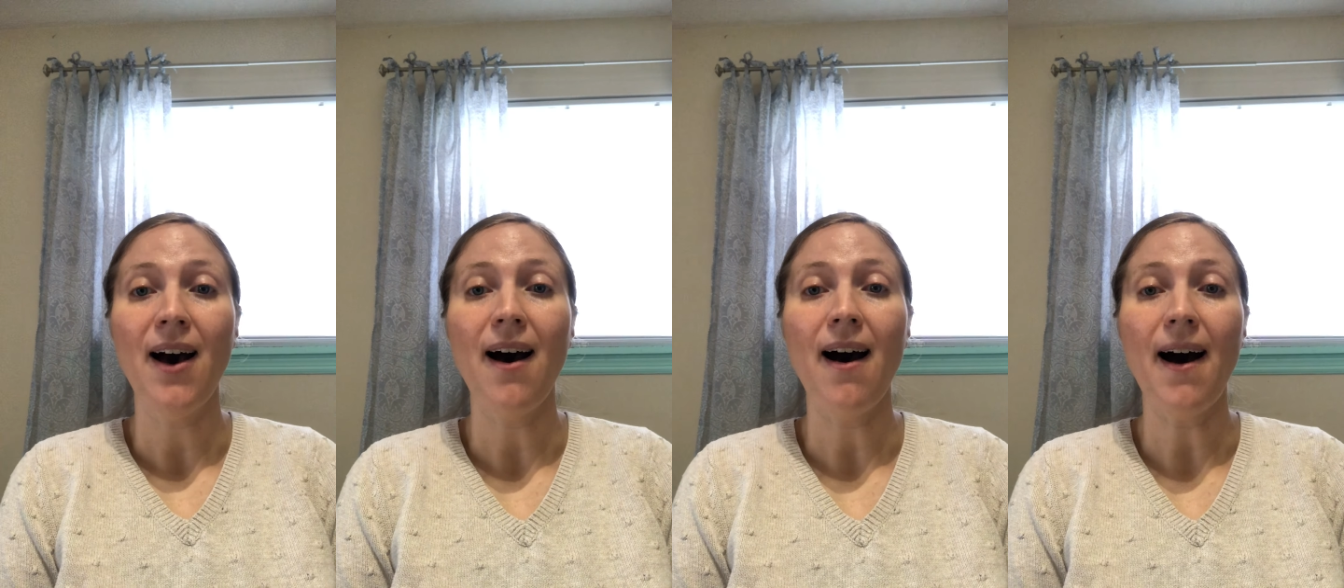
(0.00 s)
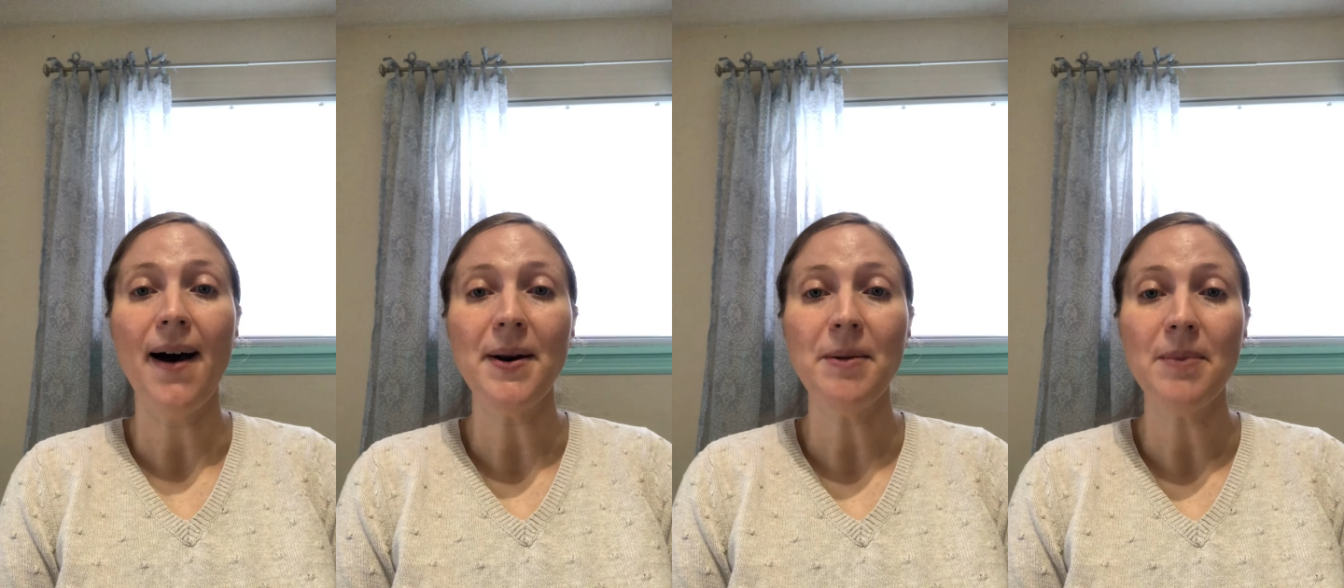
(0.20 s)

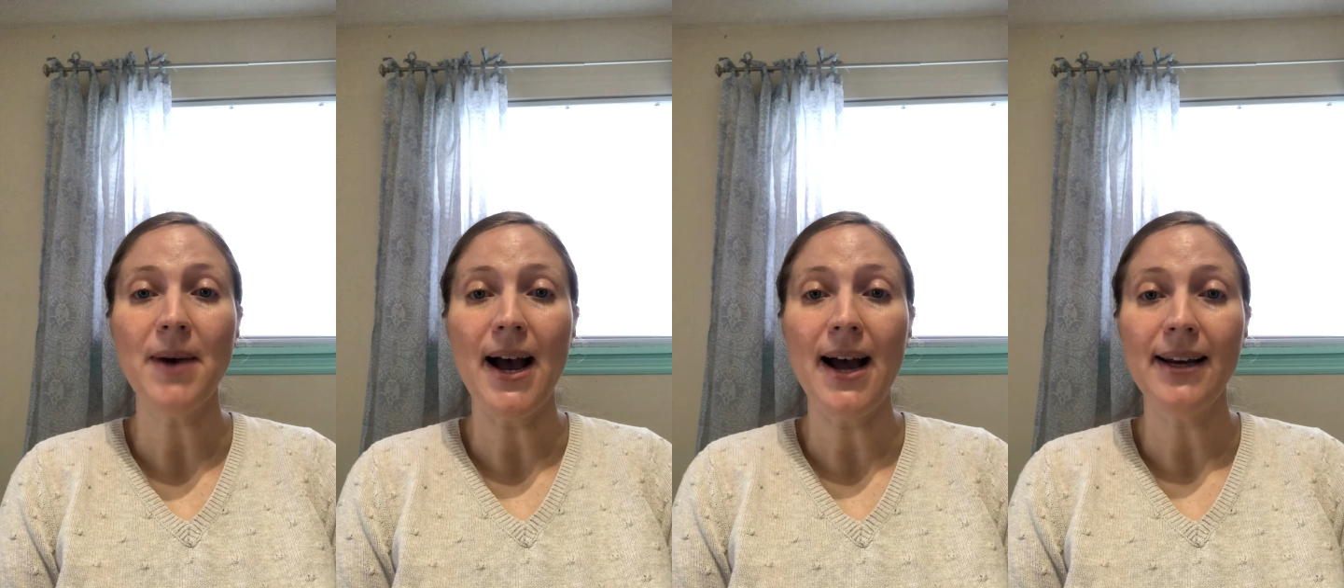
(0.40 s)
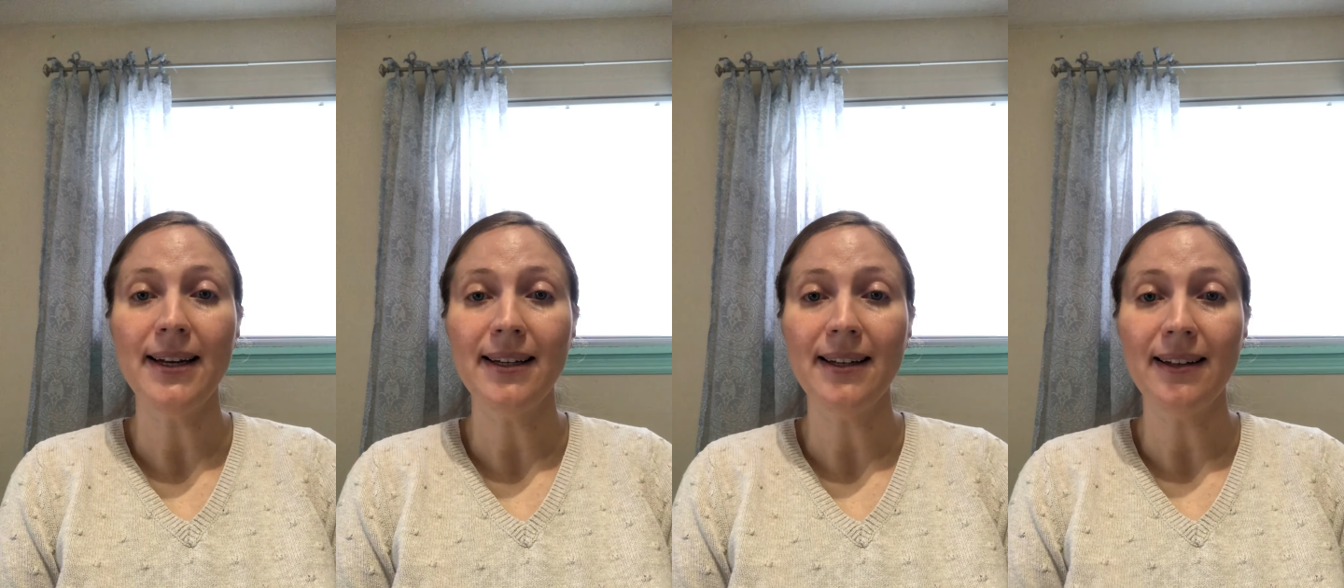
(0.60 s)

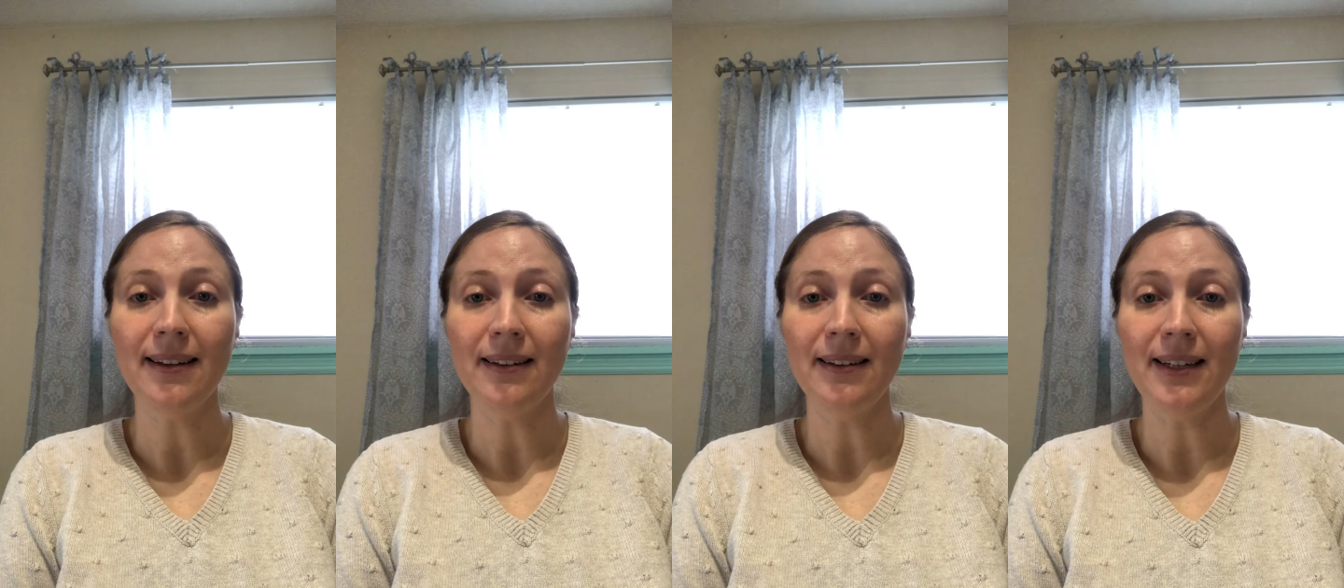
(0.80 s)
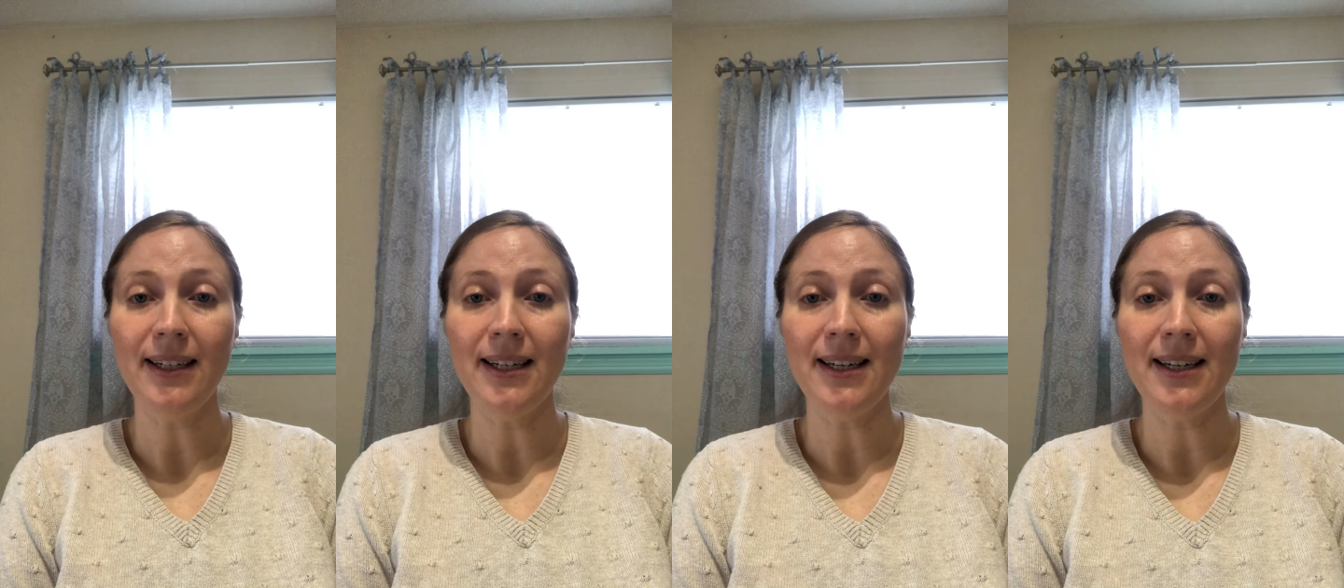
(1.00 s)

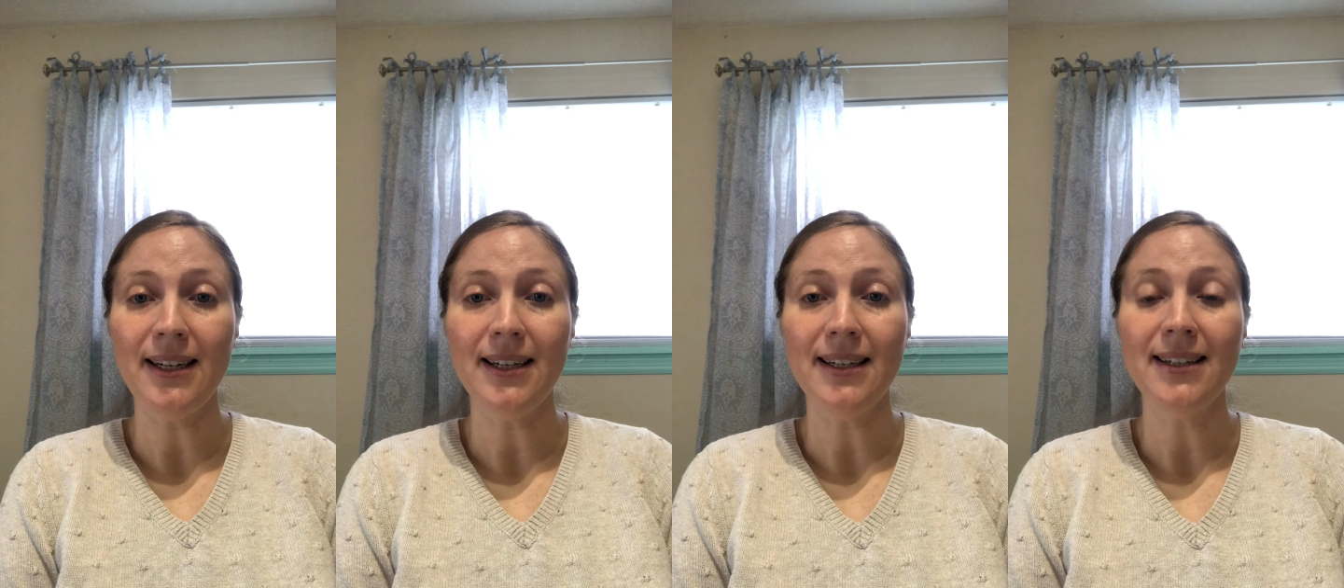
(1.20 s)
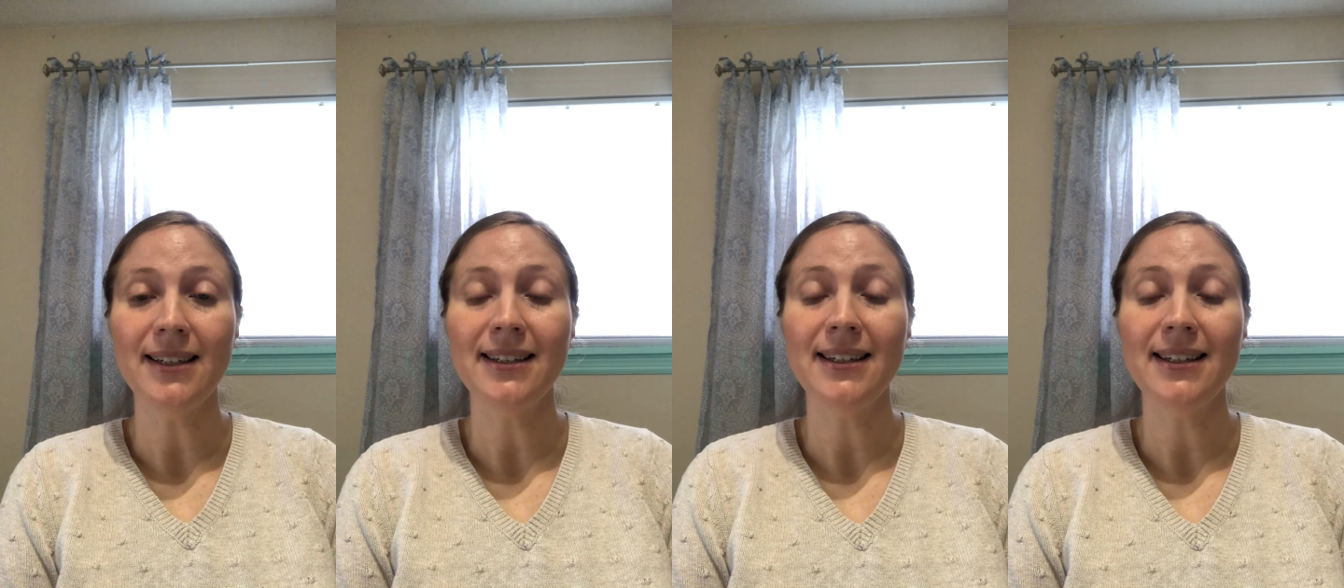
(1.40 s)
automatically